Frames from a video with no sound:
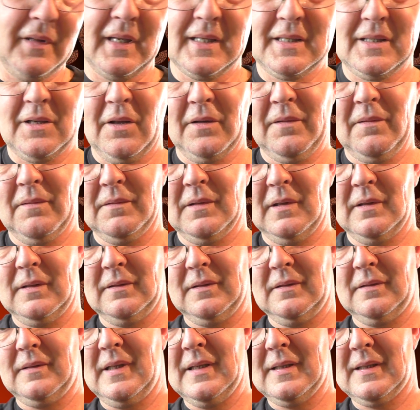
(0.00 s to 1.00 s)
this on,
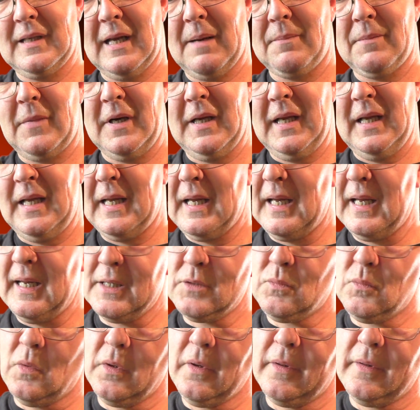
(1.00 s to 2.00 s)
this camera here
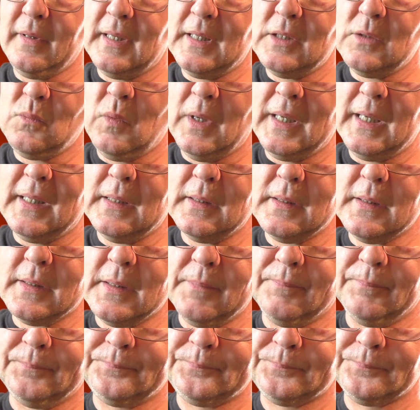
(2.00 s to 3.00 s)
has one of these wheels.